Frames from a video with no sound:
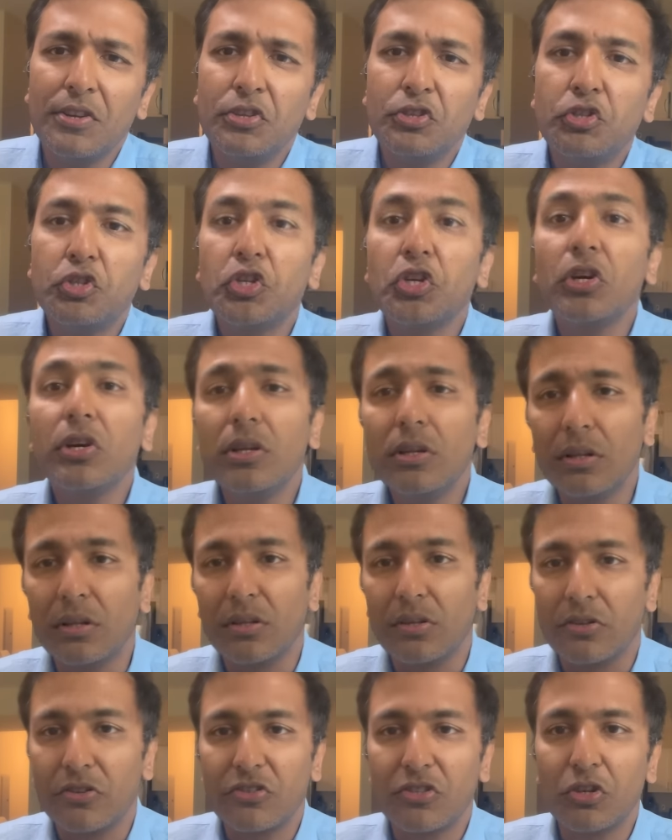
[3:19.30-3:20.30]

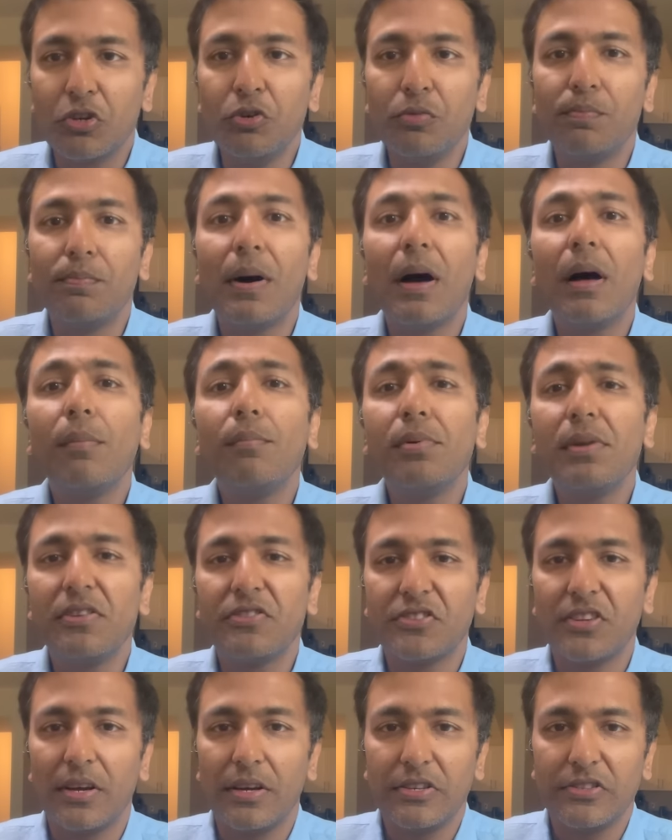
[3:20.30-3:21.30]
journals who
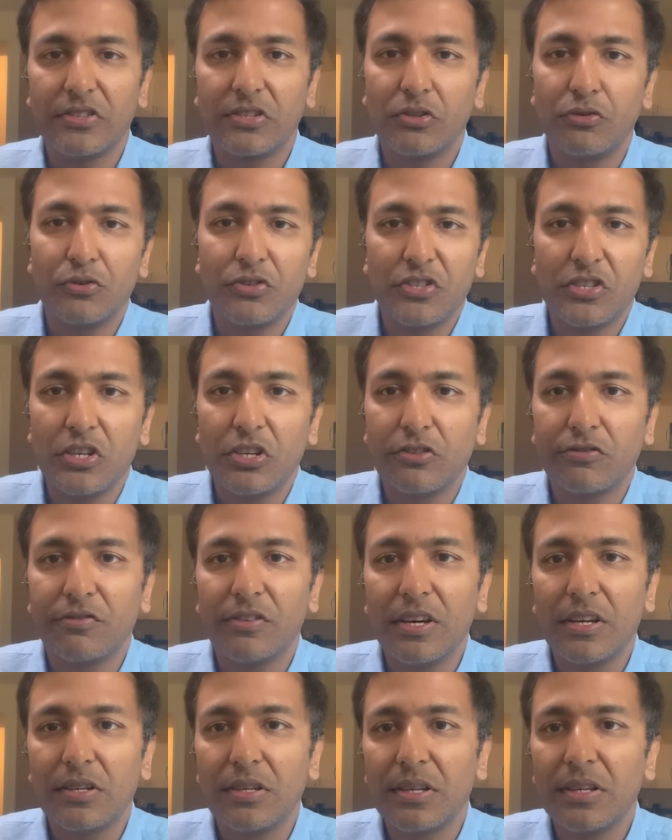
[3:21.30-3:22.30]
publicize the research
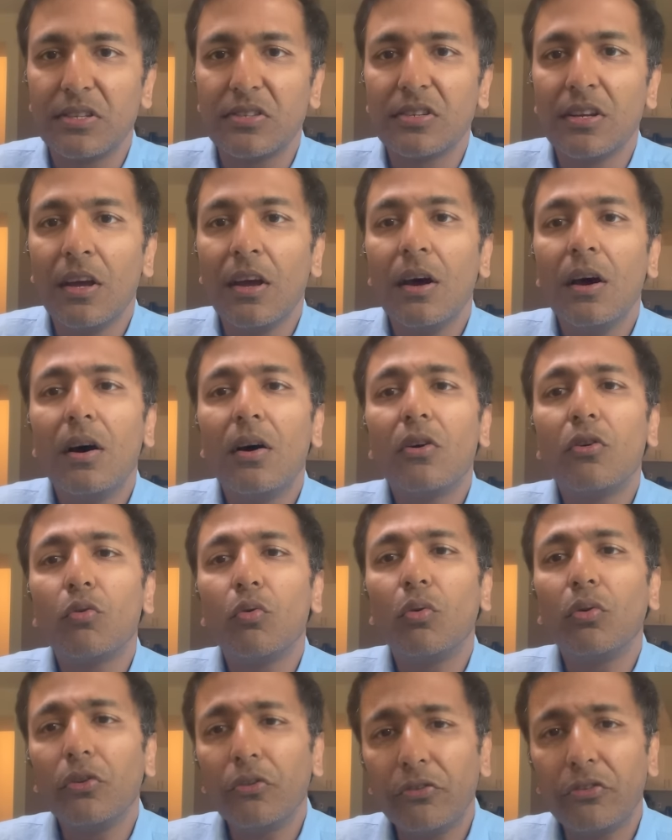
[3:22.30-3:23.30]
findings are
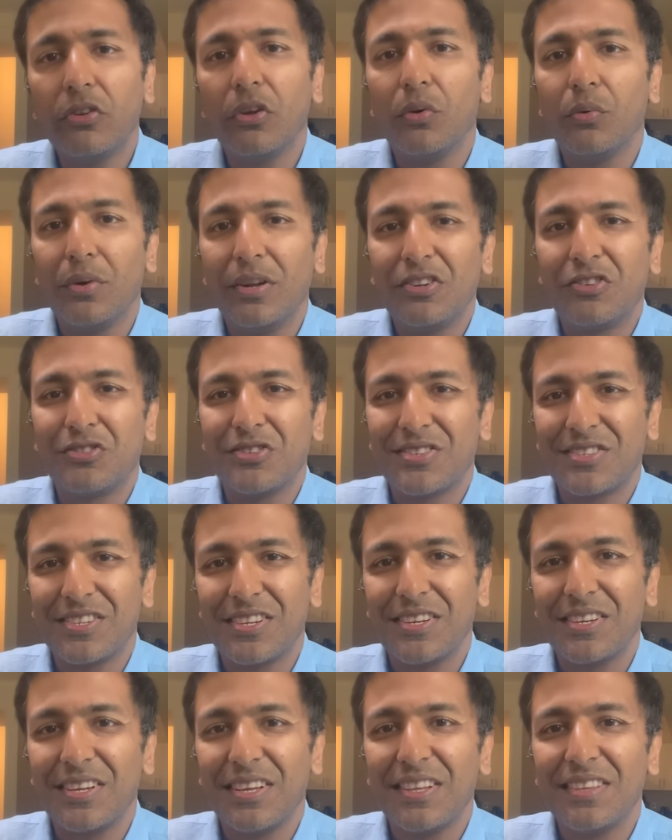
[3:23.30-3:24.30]
also
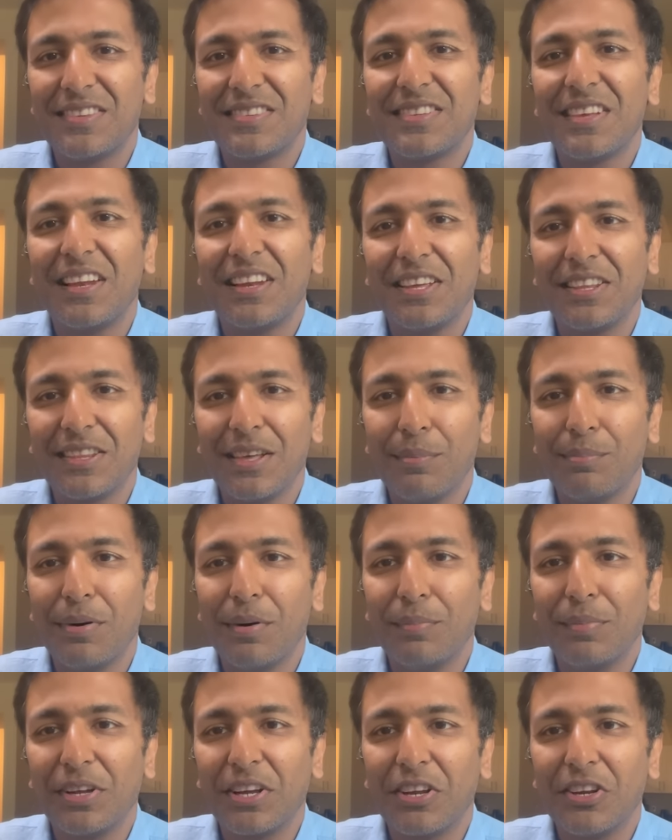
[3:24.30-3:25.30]
interested in selling their
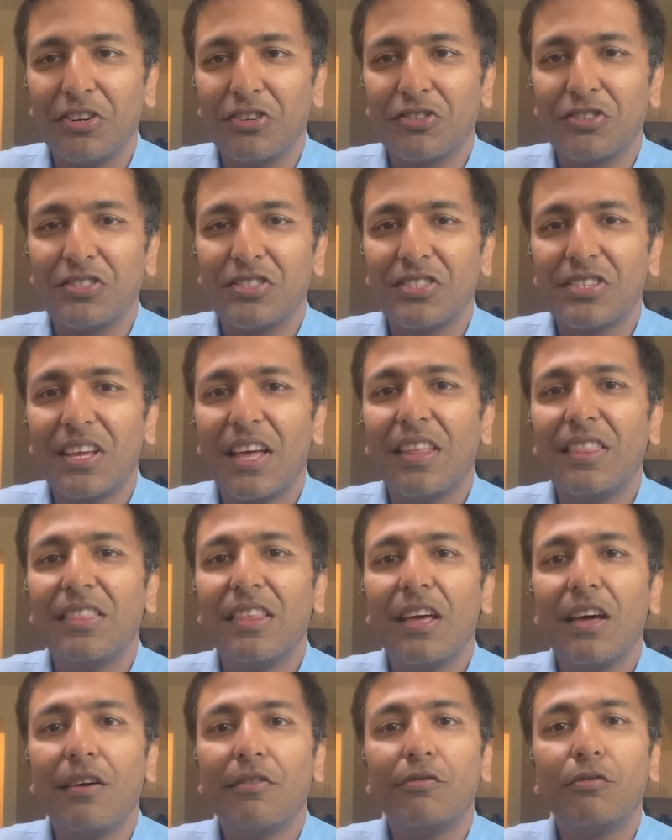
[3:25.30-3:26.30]
publications and
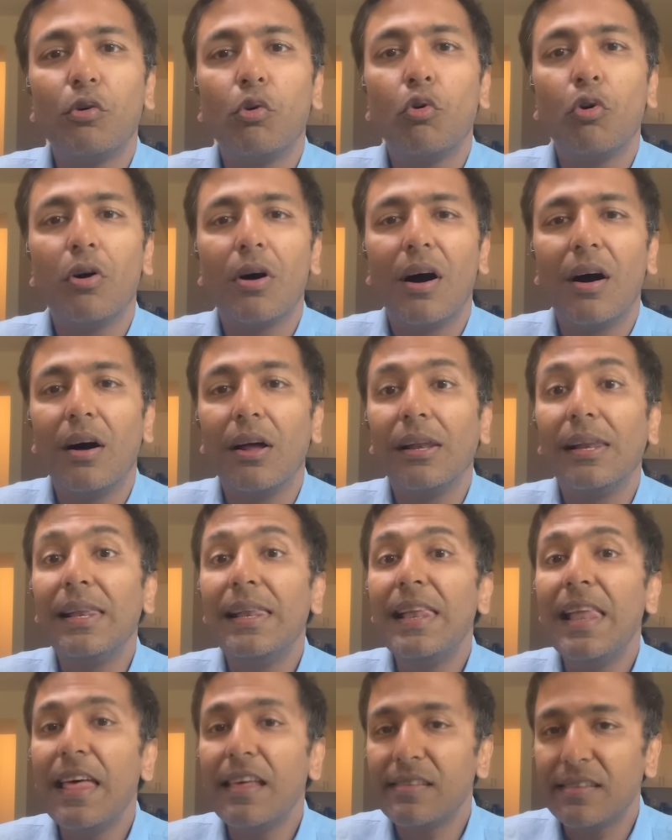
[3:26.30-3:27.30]
therefore are
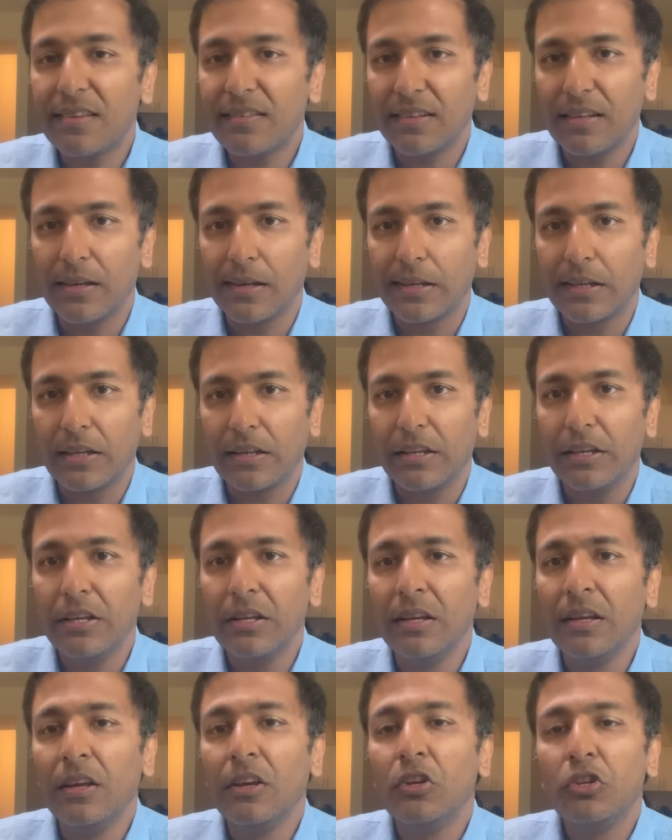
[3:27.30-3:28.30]
less likely
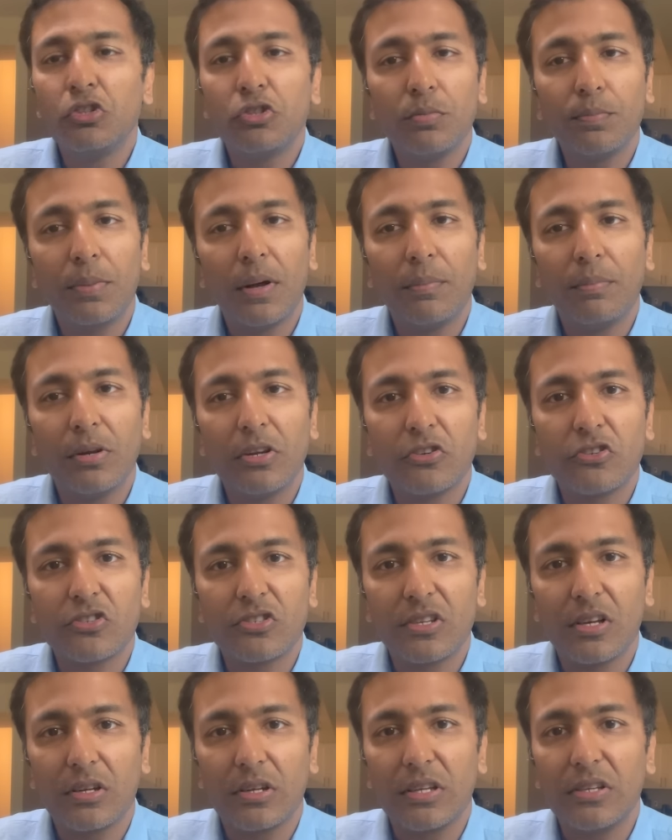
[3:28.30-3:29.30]
to publish
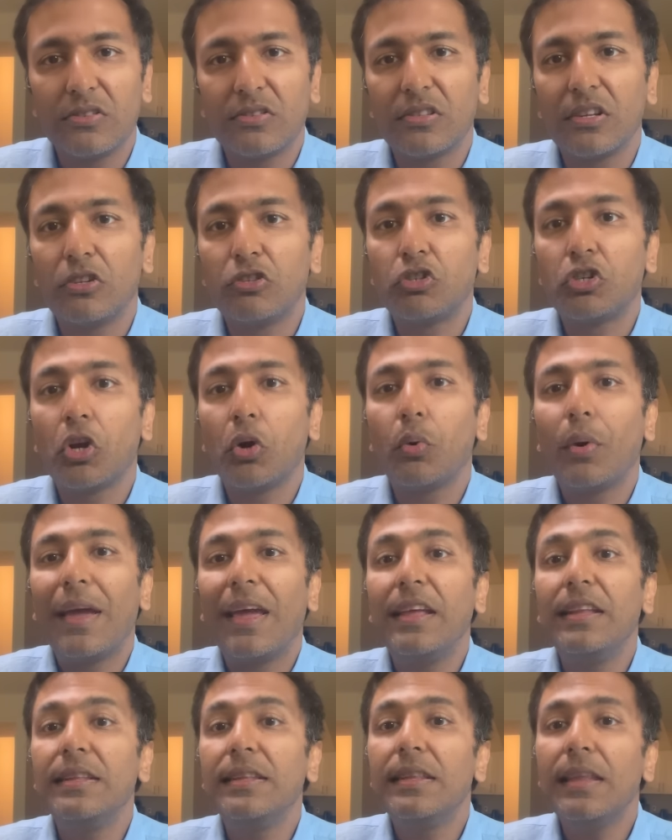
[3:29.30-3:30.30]
studies that show
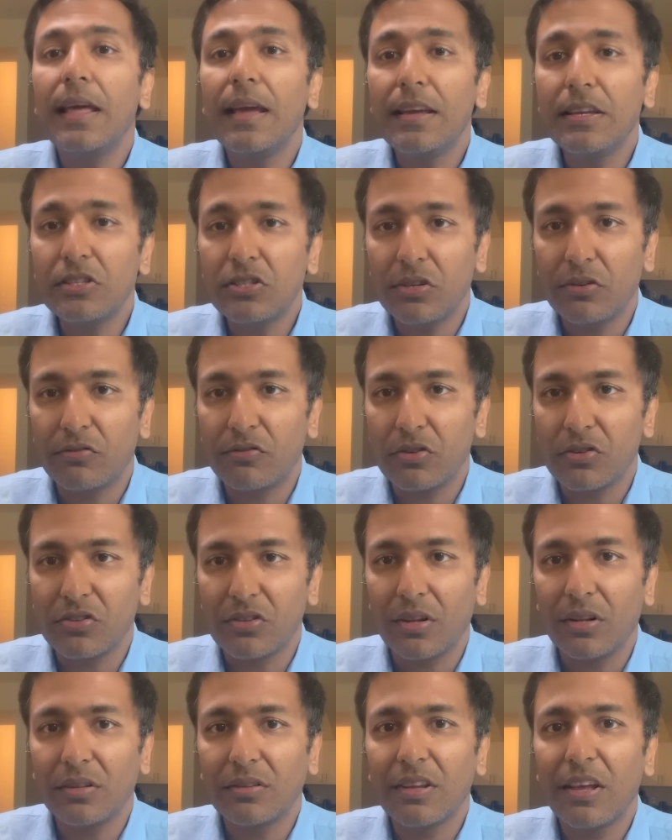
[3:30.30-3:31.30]
a negative
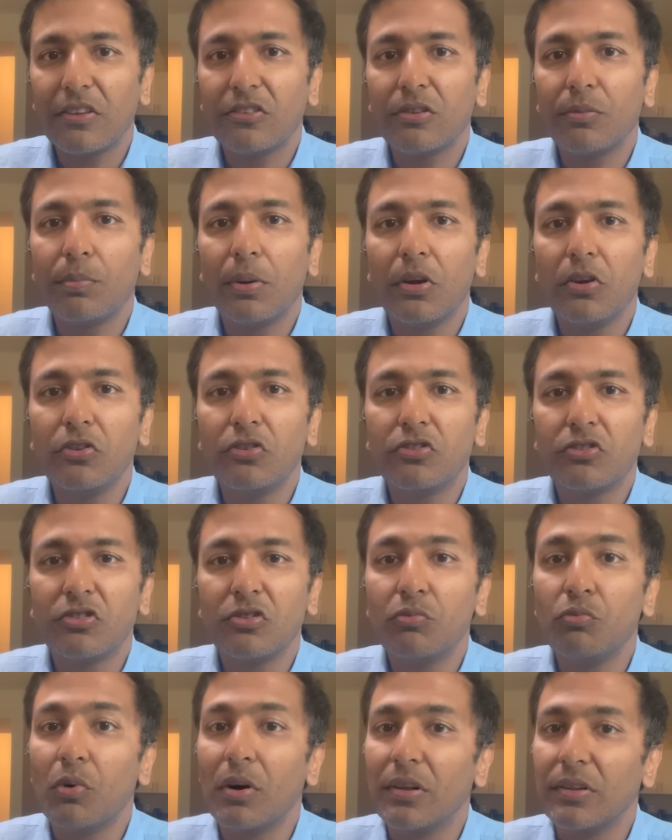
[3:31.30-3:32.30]
result as opposed
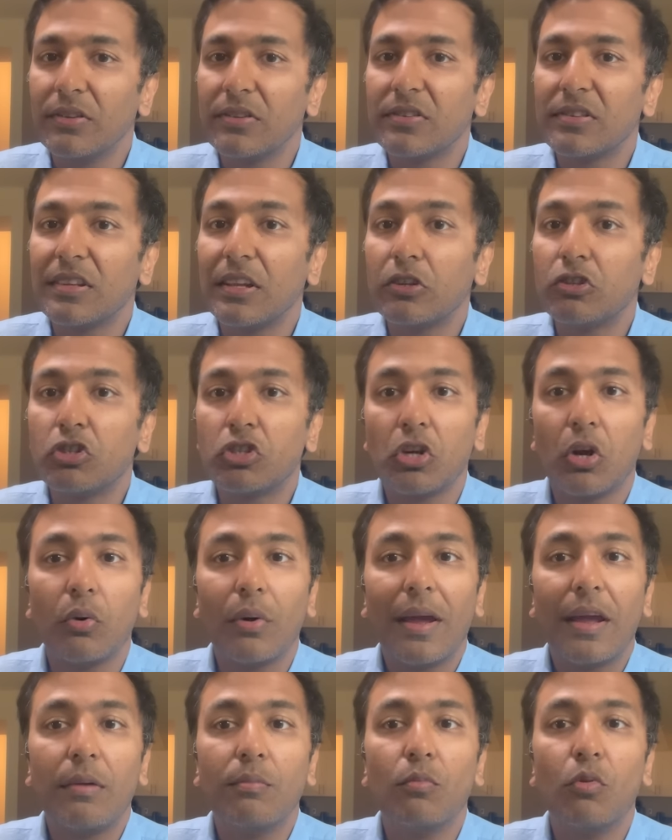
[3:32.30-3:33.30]
to ones that show
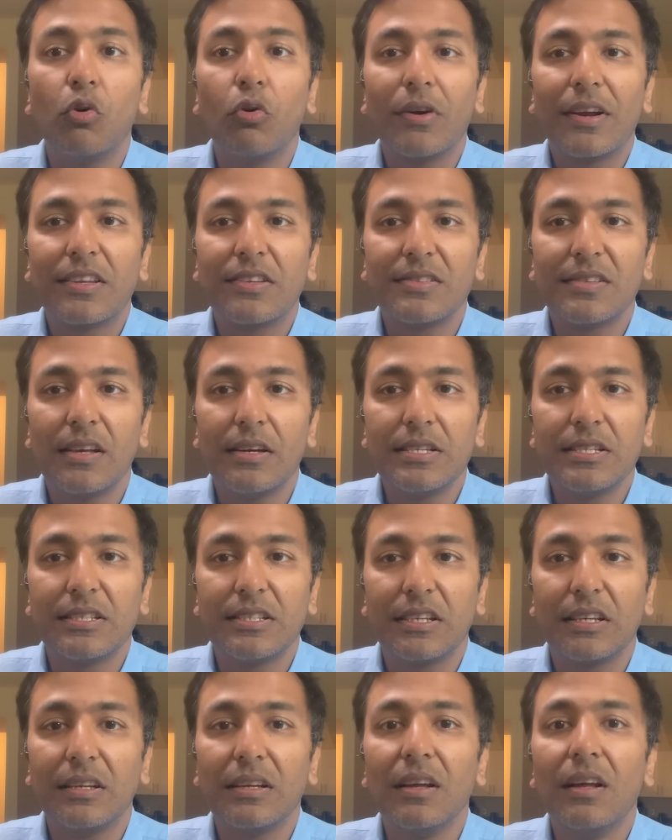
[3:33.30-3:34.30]
a more
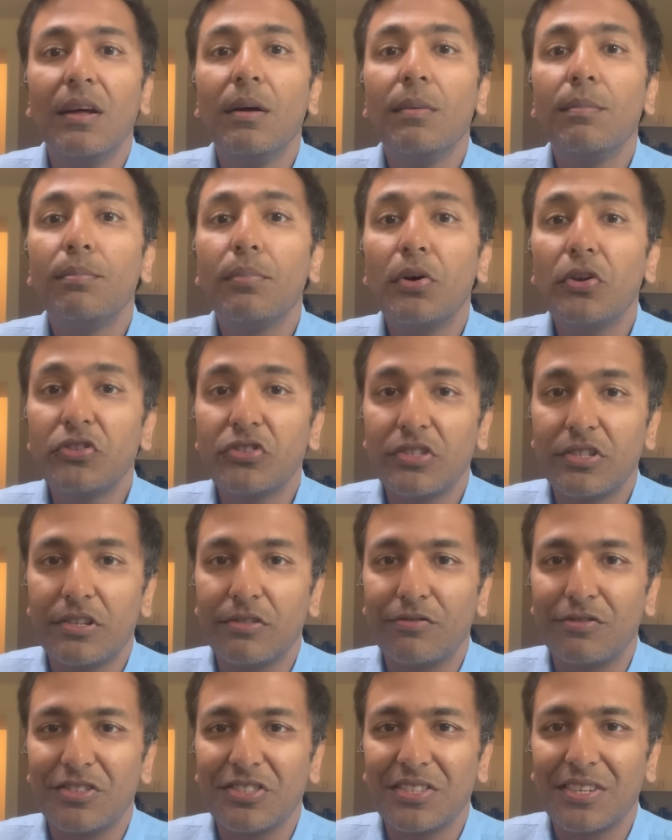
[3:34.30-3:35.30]
exciting
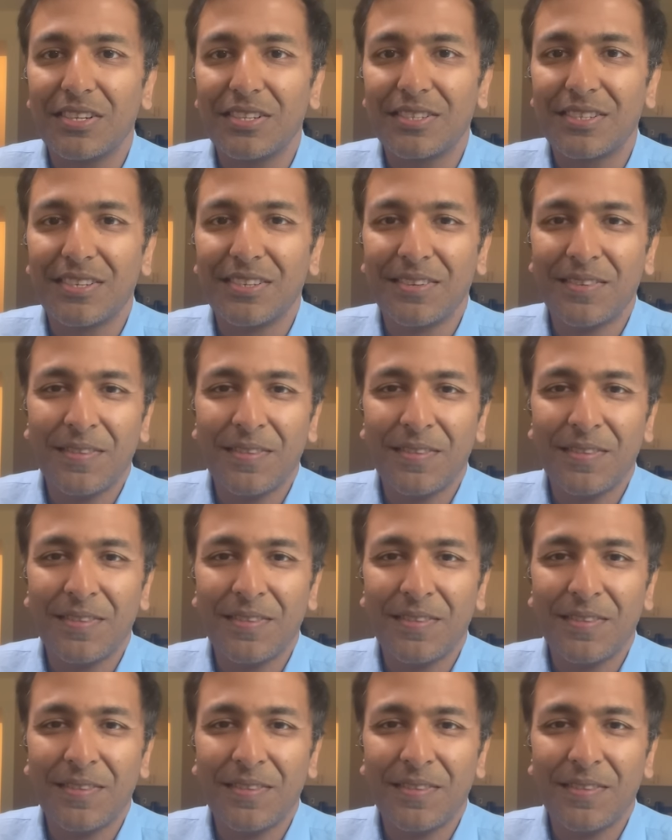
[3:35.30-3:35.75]
positive result.